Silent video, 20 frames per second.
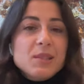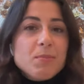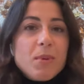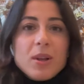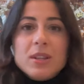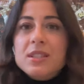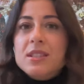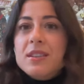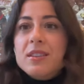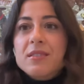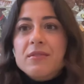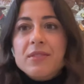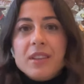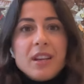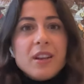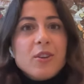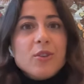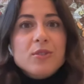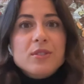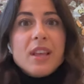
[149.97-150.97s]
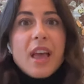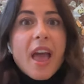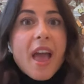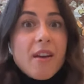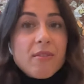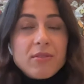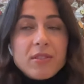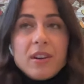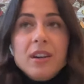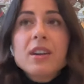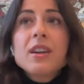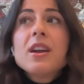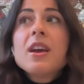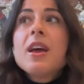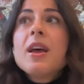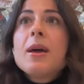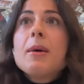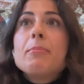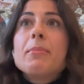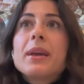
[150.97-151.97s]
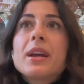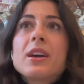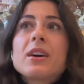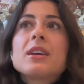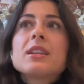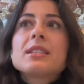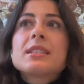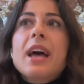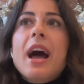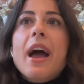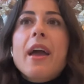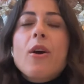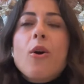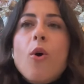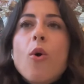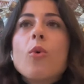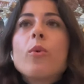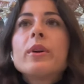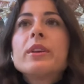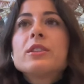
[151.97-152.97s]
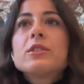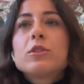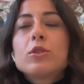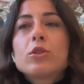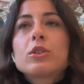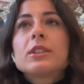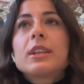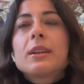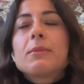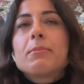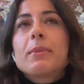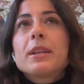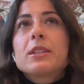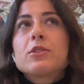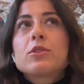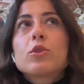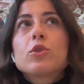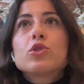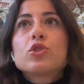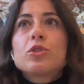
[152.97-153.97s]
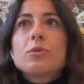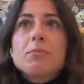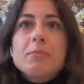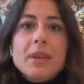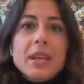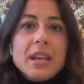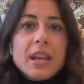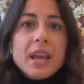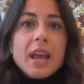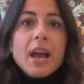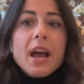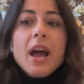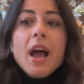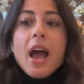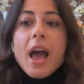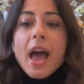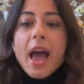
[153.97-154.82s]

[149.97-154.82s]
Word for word: sponsored videos ever because I always looked at my social media